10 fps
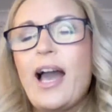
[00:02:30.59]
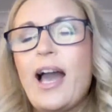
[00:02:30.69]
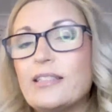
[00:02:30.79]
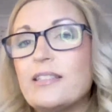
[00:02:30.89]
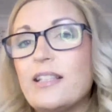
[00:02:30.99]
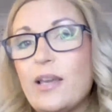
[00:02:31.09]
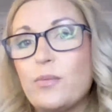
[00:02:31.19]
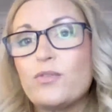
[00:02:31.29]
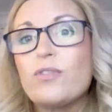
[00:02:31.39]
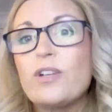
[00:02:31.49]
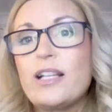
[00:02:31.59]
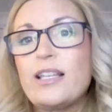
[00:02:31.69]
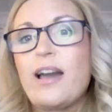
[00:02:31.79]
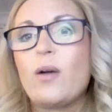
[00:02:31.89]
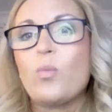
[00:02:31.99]
And it was
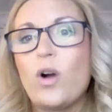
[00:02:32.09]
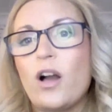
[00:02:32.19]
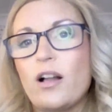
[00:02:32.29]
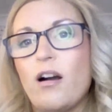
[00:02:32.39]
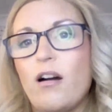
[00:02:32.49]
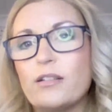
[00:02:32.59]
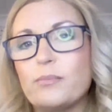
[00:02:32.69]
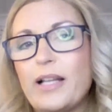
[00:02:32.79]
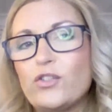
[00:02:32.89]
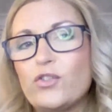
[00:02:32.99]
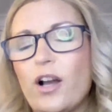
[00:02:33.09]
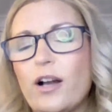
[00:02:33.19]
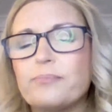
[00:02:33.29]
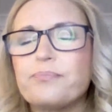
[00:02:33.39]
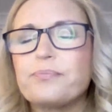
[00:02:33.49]
really that work hard mantra.